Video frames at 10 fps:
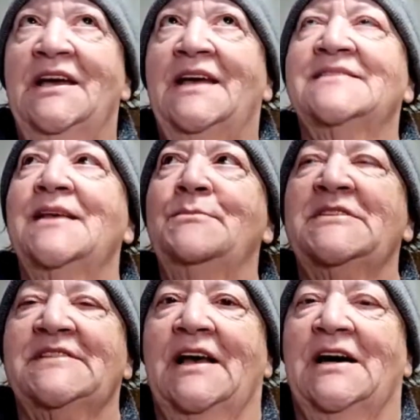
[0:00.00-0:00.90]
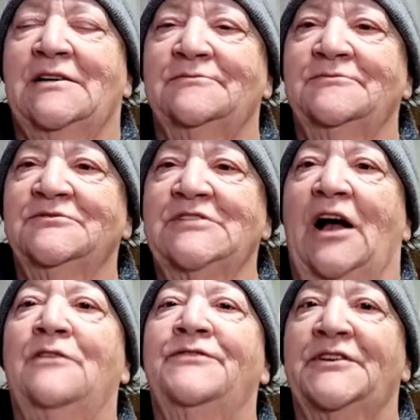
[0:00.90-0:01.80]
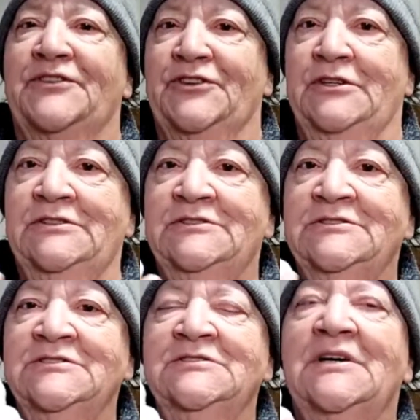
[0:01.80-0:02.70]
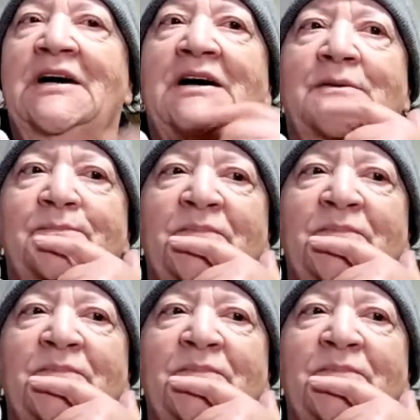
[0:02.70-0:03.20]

His name is um, Elvis. Um,